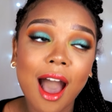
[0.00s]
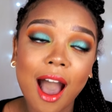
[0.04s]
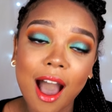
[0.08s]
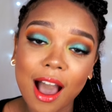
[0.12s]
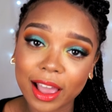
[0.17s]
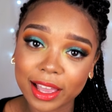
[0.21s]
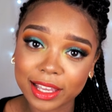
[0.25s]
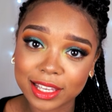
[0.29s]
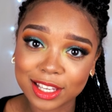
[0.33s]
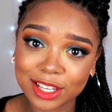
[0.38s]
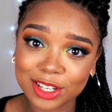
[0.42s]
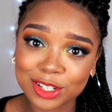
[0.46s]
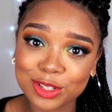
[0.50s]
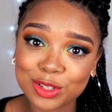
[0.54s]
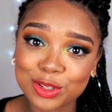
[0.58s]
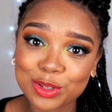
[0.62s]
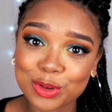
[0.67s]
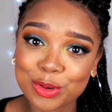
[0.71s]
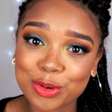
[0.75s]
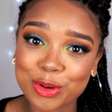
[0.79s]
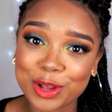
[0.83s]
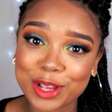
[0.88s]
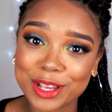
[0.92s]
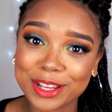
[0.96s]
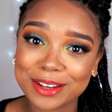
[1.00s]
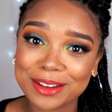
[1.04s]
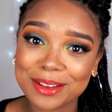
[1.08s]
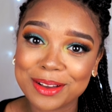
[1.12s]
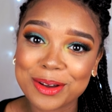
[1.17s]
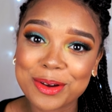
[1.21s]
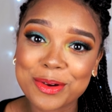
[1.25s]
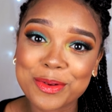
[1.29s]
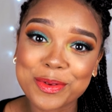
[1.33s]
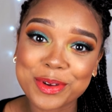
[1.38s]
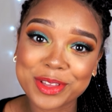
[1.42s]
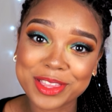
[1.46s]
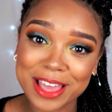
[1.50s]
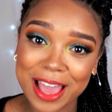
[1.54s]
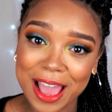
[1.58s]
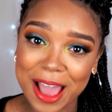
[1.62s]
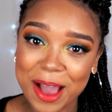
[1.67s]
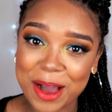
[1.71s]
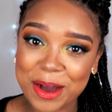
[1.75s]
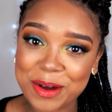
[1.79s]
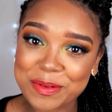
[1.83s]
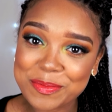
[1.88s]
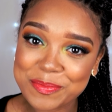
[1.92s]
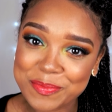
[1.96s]
I can do it
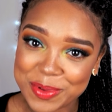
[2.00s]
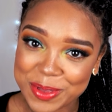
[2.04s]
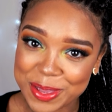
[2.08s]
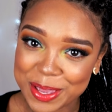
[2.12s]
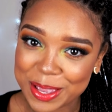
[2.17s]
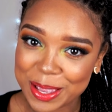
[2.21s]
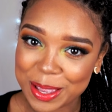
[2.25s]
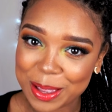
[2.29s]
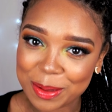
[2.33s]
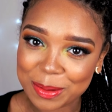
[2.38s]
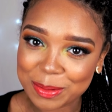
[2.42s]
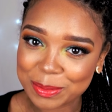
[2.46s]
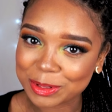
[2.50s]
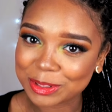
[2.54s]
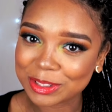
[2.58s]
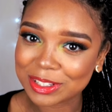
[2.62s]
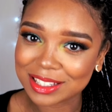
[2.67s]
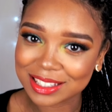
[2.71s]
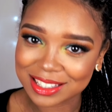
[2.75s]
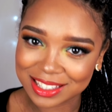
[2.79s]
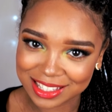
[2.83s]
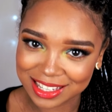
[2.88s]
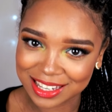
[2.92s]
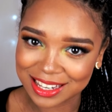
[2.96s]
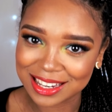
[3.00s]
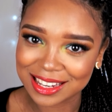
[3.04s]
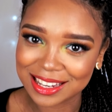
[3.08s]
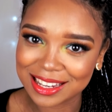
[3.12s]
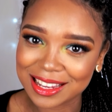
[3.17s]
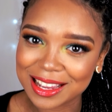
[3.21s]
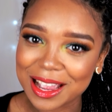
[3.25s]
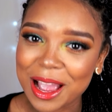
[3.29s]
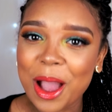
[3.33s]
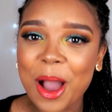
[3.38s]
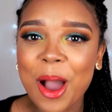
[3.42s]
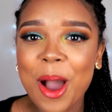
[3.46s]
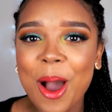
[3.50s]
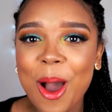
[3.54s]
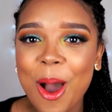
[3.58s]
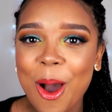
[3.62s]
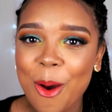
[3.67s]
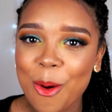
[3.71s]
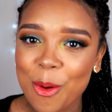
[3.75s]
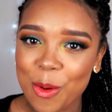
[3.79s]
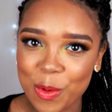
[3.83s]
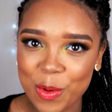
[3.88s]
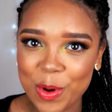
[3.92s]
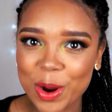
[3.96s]
without being able to see
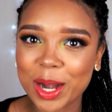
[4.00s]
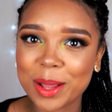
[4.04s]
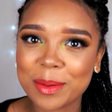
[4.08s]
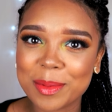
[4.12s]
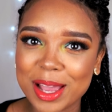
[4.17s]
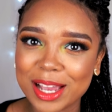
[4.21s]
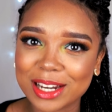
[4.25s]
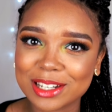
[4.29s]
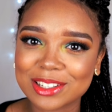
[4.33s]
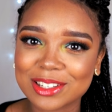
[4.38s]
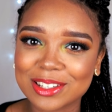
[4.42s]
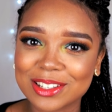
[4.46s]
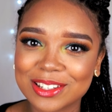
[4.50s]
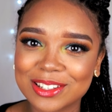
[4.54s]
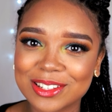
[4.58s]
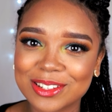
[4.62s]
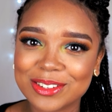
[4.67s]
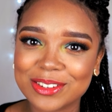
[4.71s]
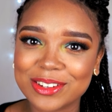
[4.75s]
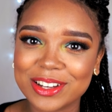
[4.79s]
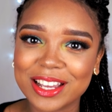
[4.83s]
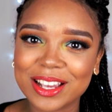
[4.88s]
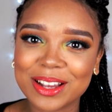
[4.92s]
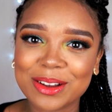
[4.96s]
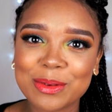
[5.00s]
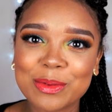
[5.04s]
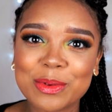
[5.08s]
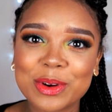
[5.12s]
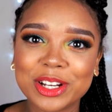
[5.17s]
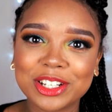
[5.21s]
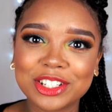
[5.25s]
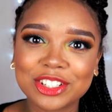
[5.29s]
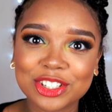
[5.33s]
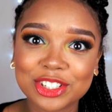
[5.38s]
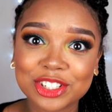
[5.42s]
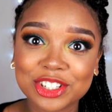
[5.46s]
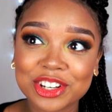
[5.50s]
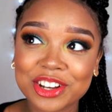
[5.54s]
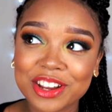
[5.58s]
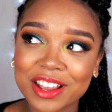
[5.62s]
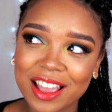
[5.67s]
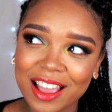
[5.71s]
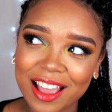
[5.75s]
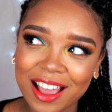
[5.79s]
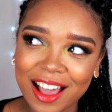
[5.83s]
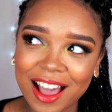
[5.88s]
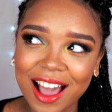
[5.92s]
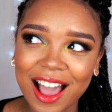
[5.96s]
what I'm actually doing, which
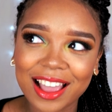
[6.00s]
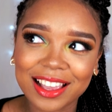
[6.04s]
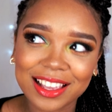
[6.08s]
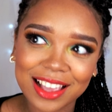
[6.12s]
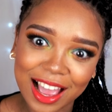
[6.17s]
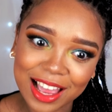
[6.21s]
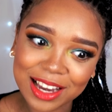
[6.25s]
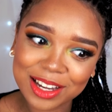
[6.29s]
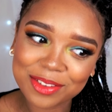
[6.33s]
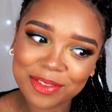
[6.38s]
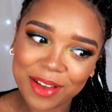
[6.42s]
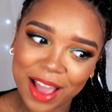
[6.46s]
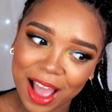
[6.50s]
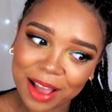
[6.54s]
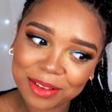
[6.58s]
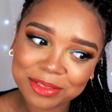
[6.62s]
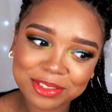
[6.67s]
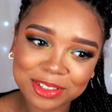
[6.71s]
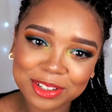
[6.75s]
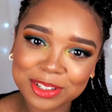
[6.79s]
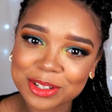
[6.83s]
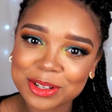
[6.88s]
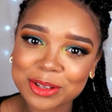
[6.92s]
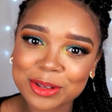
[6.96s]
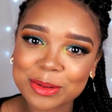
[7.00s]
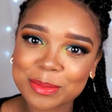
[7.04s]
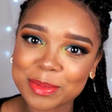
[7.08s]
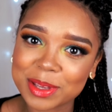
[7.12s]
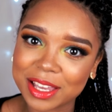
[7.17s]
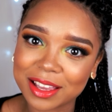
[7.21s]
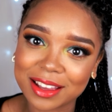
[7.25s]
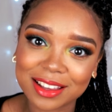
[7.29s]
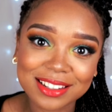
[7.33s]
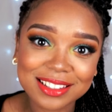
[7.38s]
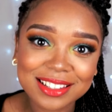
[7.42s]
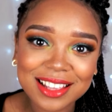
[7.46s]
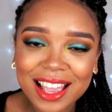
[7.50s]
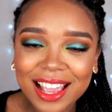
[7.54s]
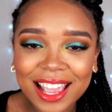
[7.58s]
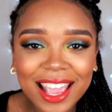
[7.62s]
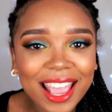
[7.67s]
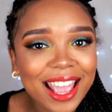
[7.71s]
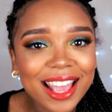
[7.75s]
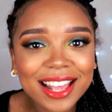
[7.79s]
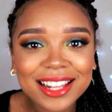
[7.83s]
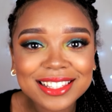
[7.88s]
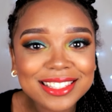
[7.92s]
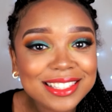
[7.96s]
I kind of have to do because I
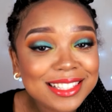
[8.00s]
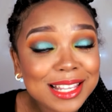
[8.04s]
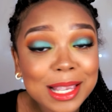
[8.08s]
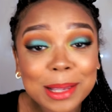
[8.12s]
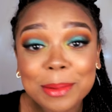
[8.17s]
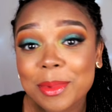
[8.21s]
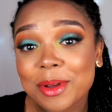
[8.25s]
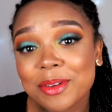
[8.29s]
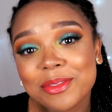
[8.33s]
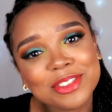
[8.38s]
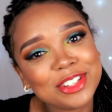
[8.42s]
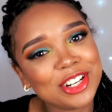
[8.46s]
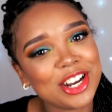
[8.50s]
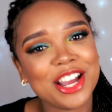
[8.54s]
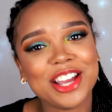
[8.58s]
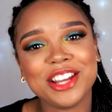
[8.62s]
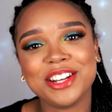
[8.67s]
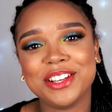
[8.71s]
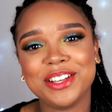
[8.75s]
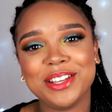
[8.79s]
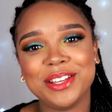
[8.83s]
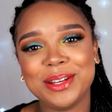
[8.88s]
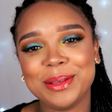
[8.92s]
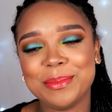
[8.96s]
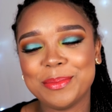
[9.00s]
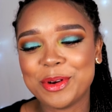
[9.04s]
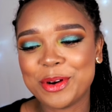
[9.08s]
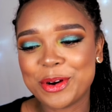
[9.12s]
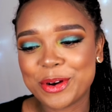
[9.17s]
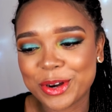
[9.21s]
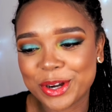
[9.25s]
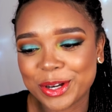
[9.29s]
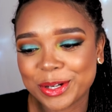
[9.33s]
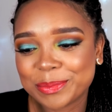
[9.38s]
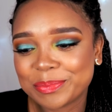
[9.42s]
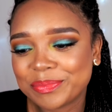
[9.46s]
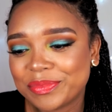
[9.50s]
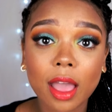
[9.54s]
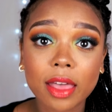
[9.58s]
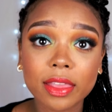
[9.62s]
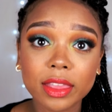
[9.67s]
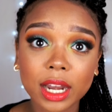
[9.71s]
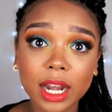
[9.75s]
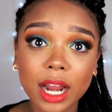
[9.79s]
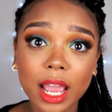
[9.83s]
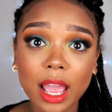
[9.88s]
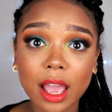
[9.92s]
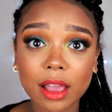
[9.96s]
can't see my vagina anymore. And
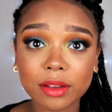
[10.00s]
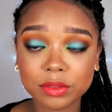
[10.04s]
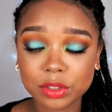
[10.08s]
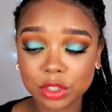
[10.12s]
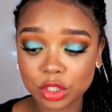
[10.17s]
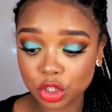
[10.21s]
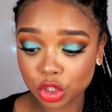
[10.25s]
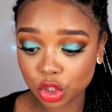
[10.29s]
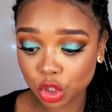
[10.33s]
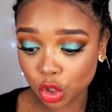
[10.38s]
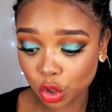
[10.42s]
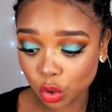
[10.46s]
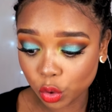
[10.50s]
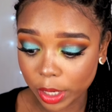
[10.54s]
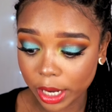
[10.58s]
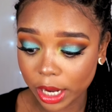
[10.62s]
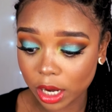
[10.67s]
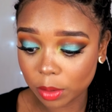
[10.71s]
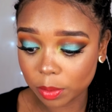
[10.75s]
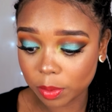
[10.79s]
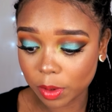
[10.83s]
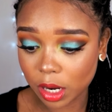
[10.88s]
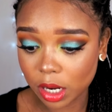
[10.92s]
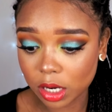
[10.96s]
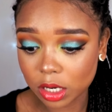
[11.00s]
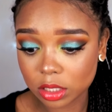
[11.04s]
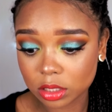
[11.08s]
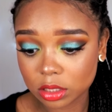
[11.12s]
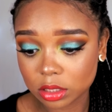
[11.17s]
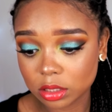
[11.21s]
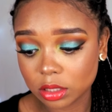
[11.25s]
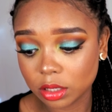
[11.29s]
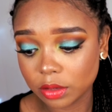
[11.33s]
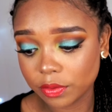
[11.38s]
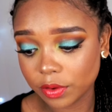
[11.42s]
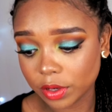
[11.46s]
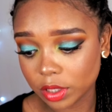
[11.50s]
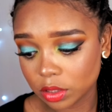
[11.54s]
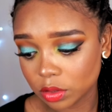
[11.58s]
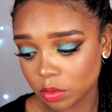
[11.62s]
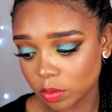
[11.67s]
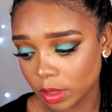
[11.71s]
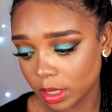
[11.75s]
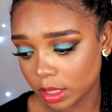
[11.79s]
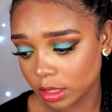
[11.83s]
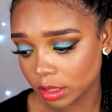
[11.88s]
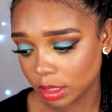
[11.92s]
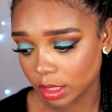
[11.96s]
then I have two hair products. The first
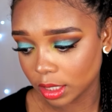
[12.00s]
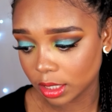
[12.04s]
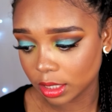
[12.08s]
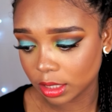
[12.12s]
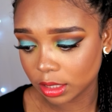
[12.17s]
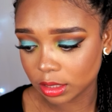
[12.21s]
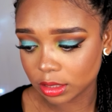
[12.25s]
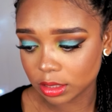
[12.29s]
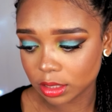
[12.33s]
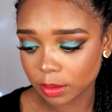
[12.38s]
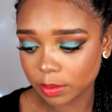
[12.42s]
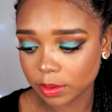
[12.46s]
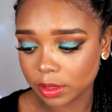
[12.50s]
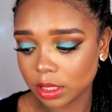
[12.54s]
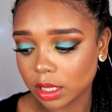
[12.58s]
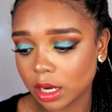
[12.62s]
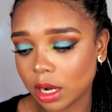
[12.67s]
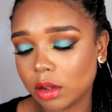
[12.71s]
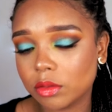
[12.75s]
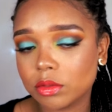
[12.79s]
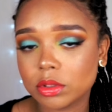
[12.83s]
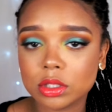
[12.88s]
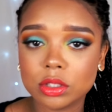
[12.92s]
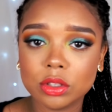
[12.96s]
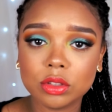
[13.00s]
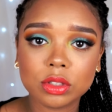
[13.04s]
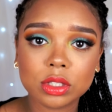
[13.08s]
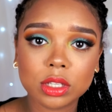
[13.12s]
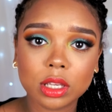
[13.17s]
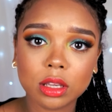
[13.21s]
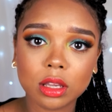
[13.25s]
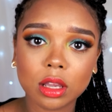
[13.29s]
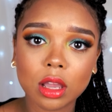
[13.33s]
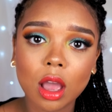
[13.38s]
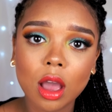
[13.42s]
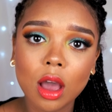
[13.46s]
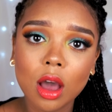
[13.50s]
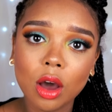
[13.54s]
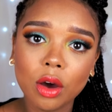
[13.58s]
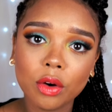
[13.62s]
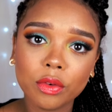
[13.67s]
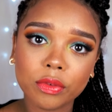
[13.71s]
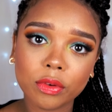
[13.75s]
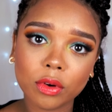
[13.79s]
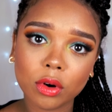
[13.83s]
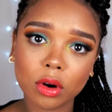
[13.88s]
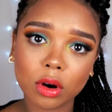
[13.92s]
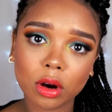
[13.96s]
one is something that I was using
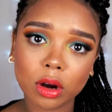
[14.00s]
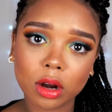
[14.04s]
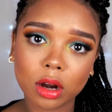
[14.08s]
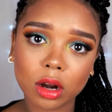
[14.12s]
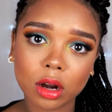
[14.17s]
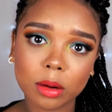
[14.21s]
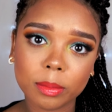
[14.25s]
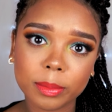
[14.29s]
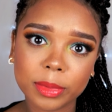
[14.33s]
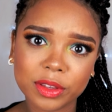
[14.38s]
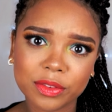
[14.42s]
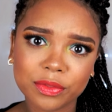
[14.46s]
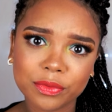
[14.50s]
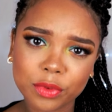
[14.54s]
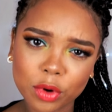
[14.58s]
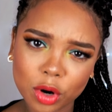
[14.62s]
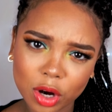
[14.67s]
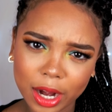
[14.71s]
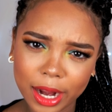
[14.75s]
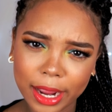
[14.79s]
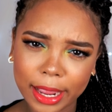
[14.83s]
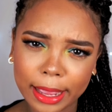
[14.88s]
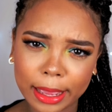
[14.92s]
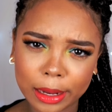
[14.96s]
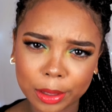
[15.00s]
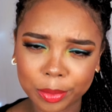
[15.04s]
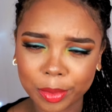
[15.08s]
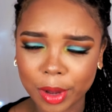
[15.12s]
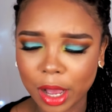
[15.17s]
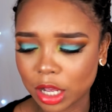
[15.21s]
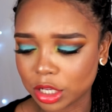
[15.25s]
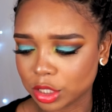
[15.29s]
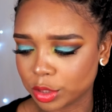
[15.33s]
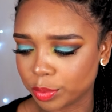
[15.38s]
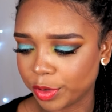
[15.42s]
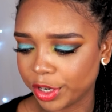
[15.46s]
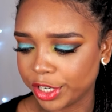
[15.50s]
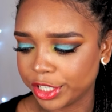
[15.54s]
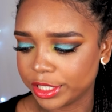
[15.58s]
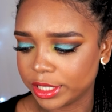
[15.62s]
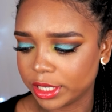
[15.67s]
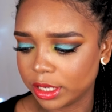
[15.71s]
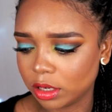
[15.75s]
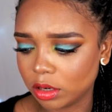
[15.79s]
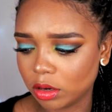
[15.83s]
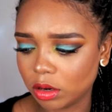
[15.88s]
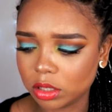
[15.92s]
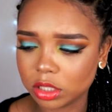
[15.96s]
for before I had box braids
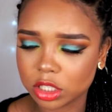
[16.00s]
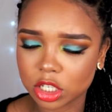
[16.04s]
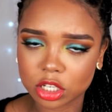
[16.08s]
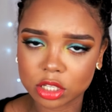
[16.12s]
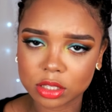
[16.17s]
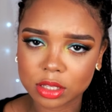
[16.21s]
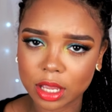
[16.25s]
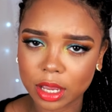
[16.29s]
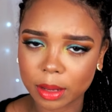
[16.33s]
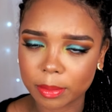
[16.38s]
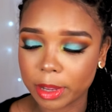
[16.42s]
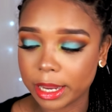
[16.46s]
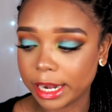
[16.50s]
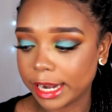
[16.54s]
in on just like my